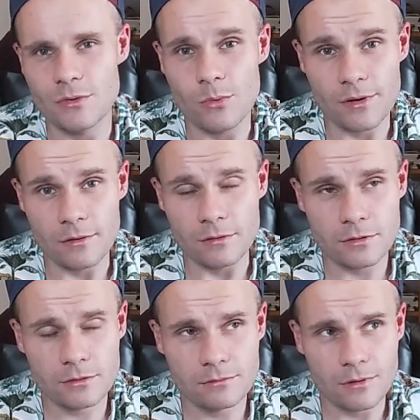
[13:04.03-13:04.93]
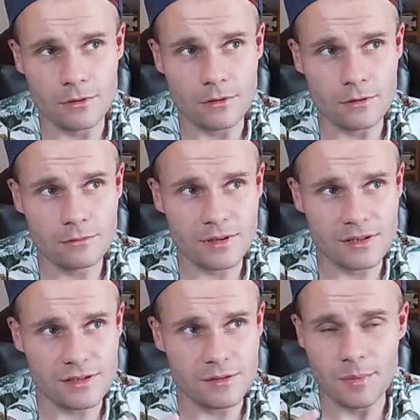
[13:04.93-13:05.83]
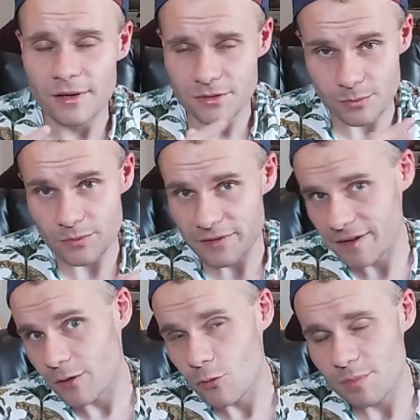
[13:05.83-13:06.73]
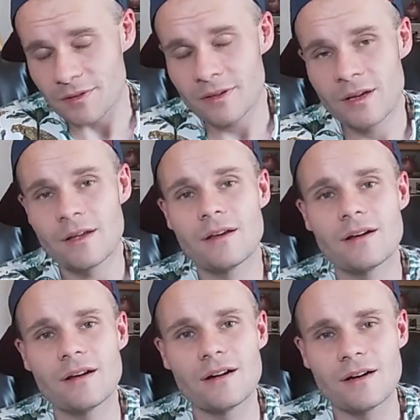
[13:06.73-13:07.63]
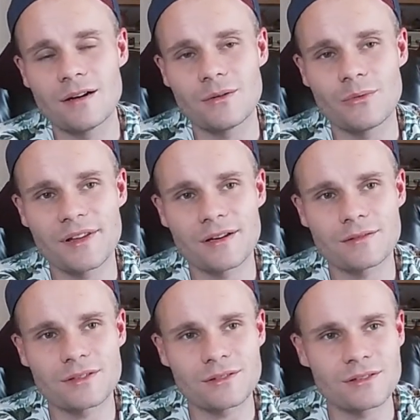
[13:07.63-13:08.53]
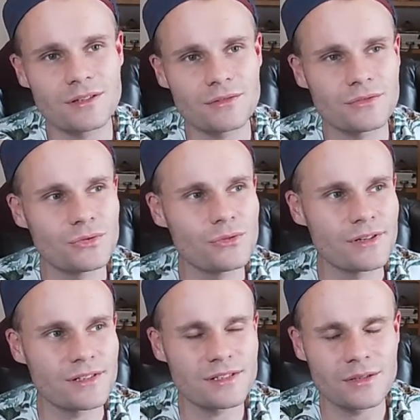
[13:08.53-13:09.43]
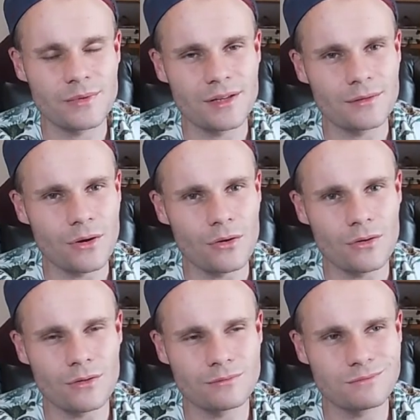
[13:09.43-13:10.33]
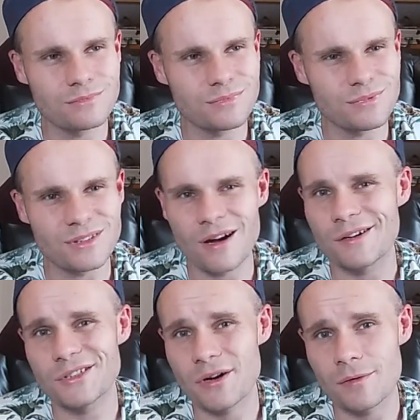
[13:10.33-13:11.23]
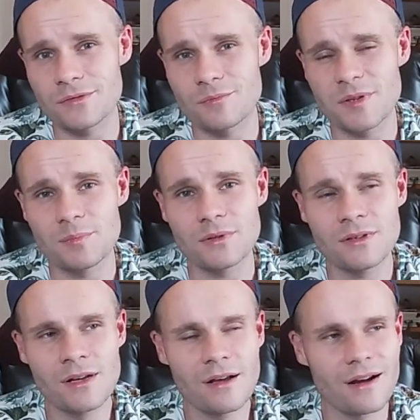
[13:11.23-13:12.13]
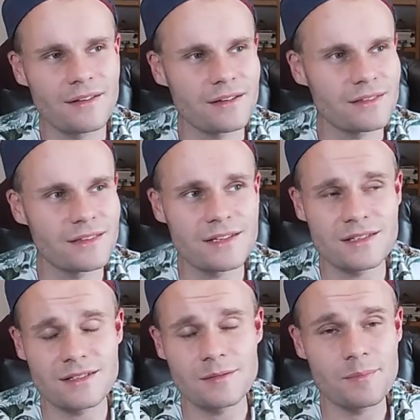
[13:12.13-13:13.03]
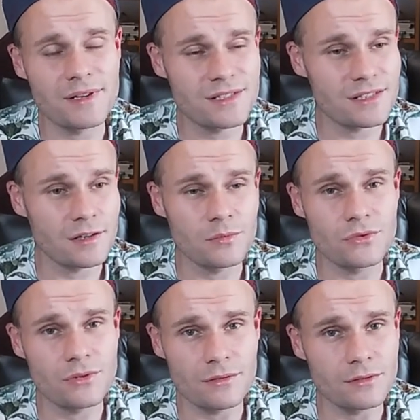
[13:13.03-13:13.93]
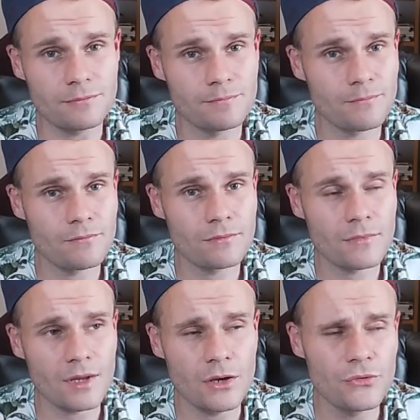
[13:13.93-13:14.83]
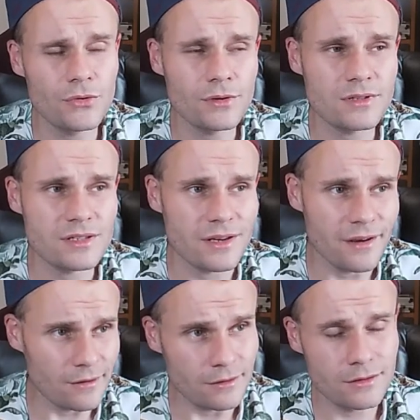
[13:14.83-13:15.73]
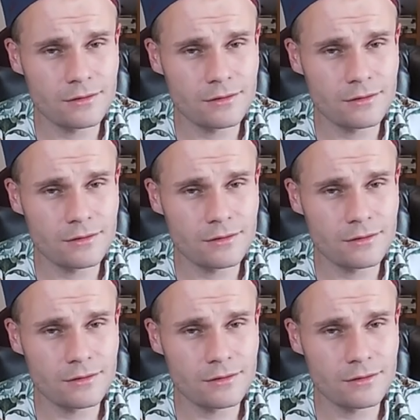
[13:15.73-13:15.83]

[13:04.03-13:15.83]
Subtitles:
the world, or at least the parts of the world that are open, without a lot of tourists and without large crowds of people, I think this is the best time to travel. If you're not scared.